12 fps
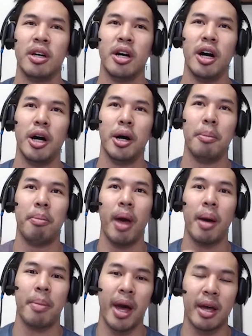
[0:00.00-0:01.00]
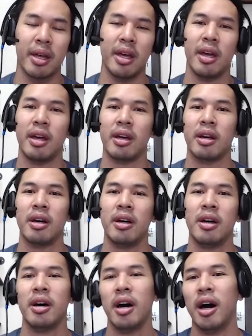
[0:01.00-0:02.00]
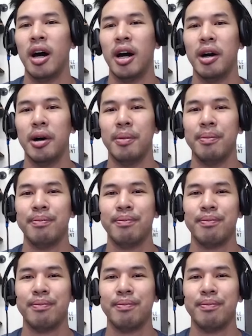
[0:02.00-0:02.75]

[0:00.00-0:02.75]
uh, backpacking, um,